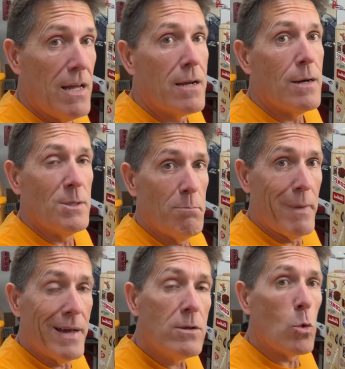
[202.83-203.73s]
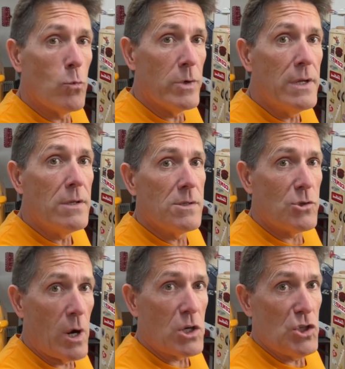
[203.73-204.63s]
because men don't read
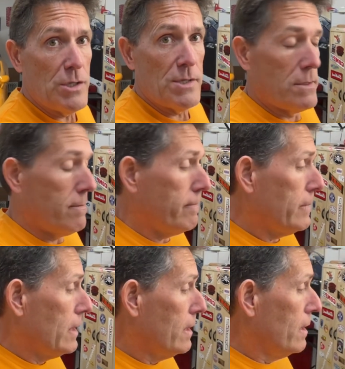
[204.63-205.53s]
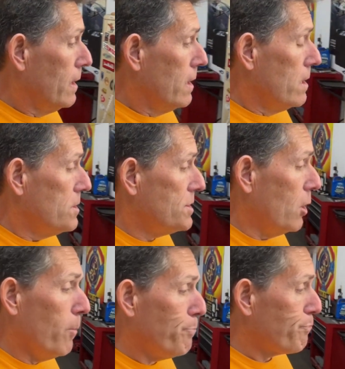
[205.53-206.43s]
instructions.
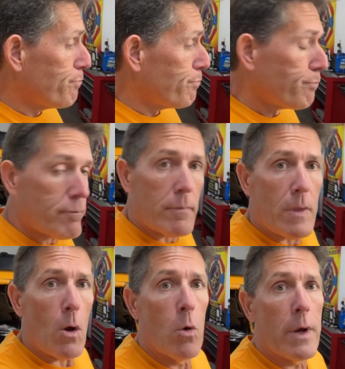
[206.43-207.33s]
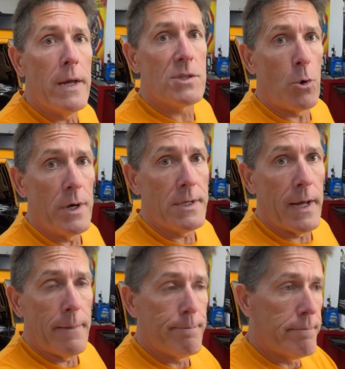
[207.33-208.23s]
So, okay, story
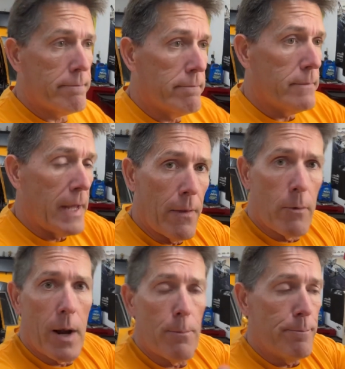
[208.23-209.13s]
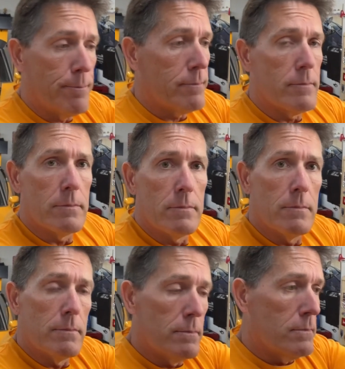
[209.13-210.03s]
time. Gather around,
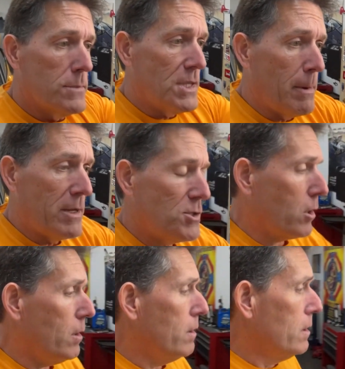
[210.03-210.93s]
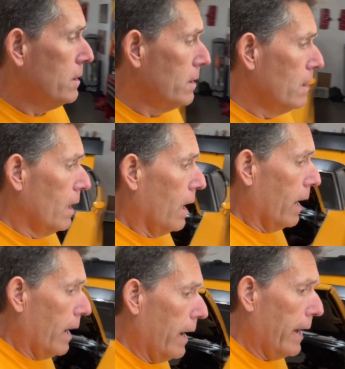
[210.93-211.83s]
semicircle.
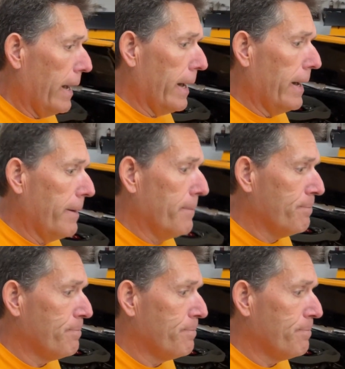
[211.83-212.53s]
I